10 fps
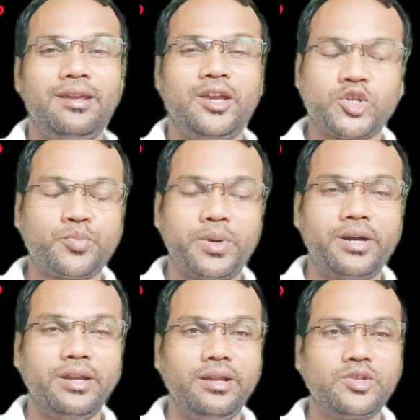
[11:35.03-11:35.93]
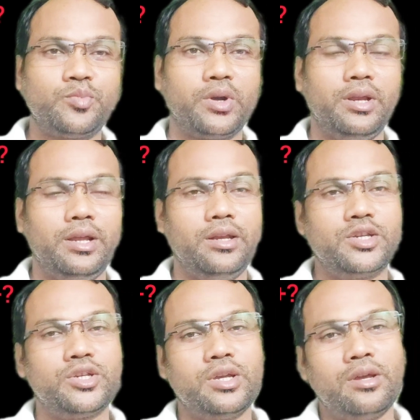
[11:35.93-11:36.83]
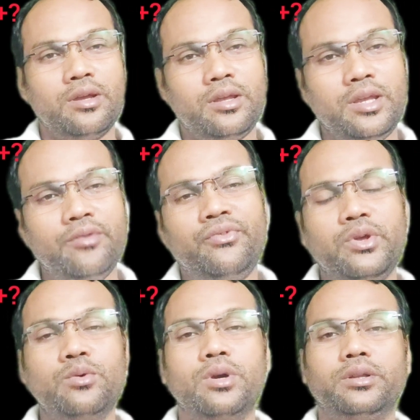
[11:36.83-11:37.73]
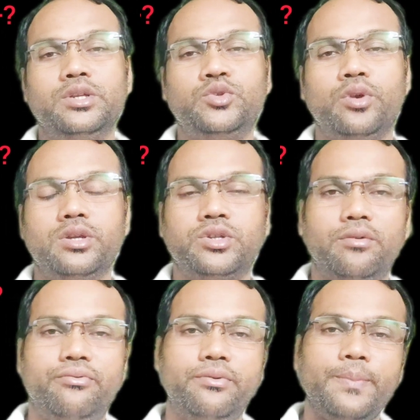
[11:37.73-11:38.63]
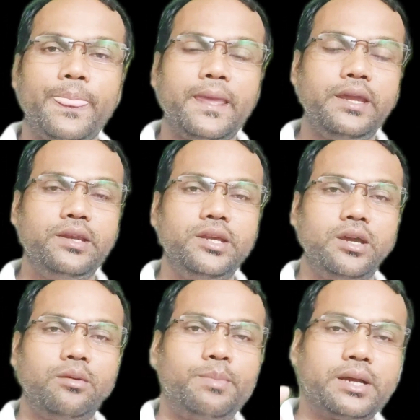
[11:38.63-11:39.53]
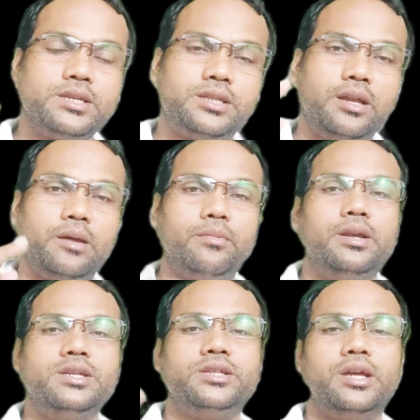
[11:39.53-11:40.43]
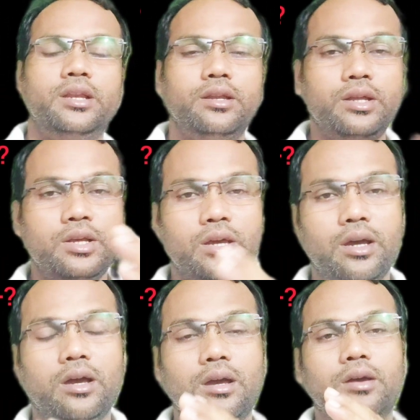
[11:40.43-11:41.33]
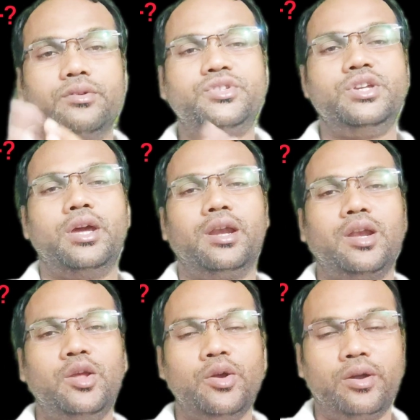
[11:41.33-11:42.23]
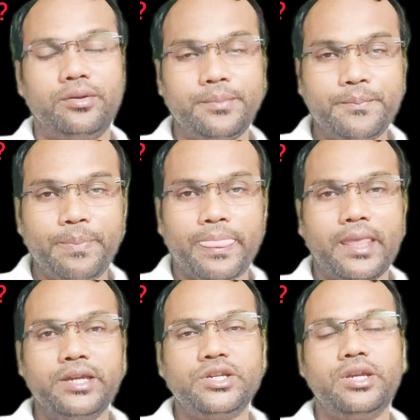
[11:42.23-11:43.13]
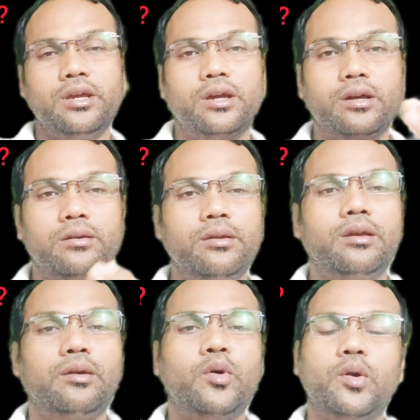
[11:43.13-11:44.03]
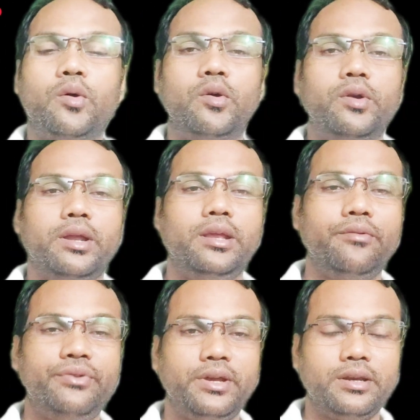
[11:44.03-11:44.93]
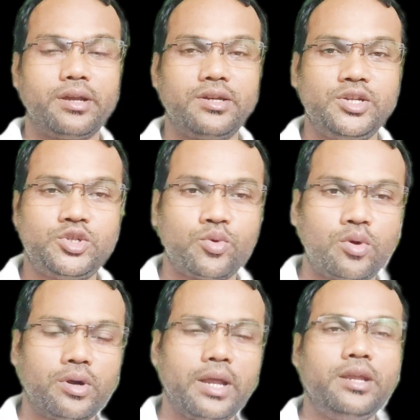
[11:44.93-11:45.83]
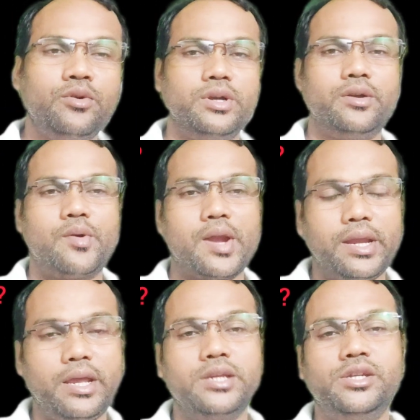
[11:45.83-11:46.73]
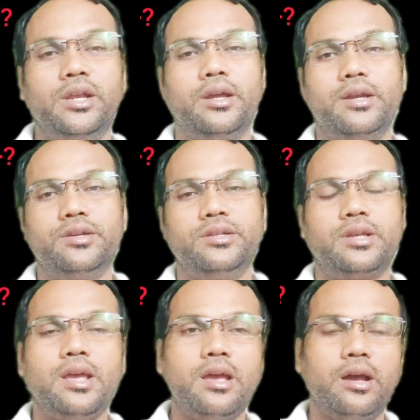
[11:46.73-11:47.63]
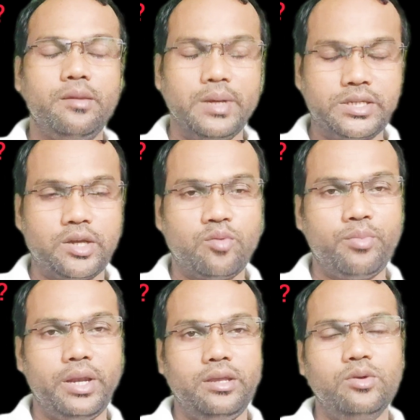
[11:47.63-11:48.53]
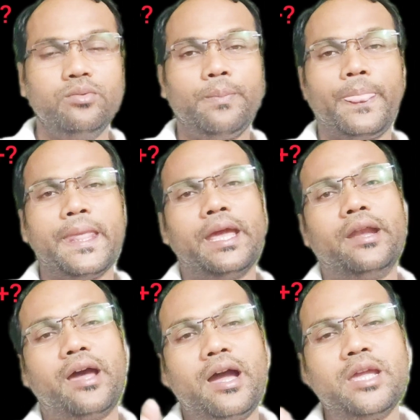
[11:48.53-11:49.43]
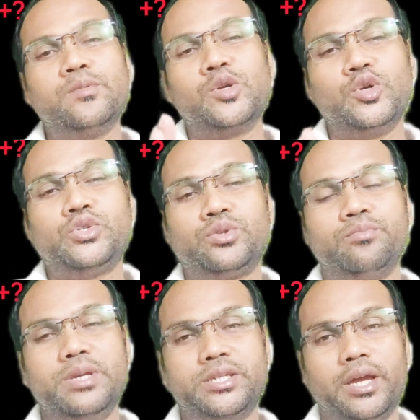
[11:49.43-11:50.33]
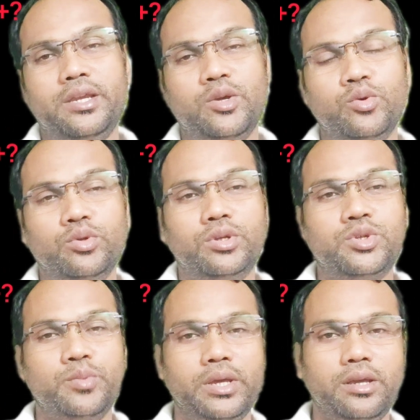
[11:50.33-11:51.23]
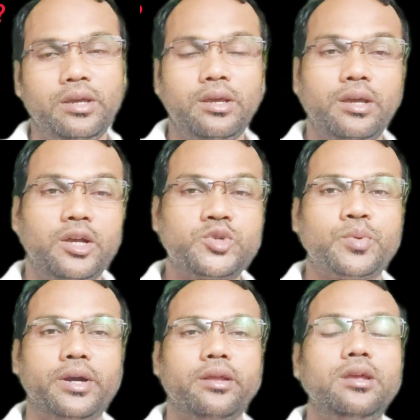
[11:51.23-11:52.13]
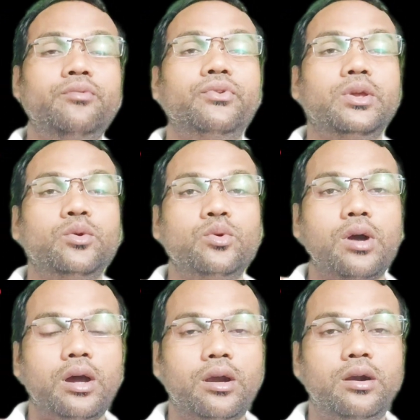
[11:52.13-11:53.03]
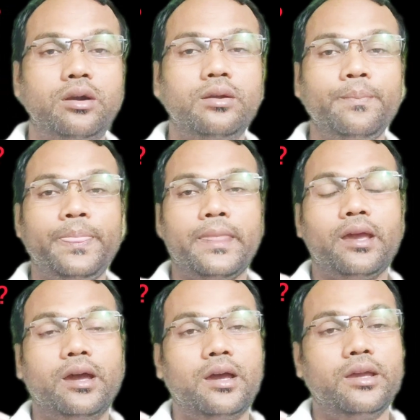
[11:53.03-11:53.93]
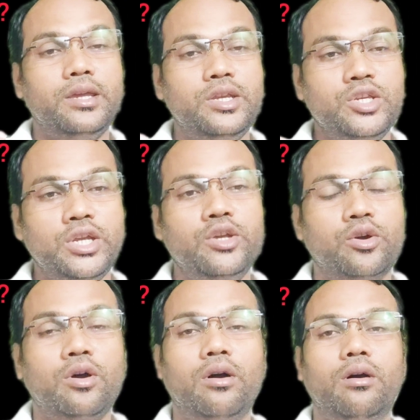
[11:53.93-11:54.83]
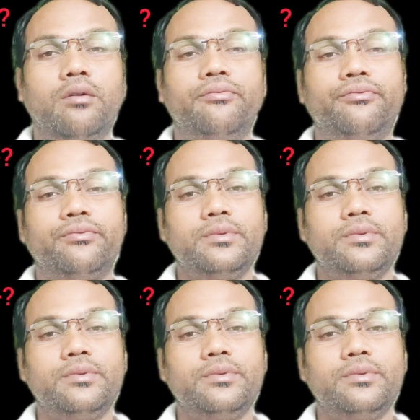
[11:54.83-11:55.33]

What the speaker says: expert in spoken English. If you are the students of India, Pakistan, Afghanistan, Sierra Leone, Nigeria, or any African countries, or anywhere, or any Asian countries, I must accompany you, and I am always beside you to be expert. If you are in need of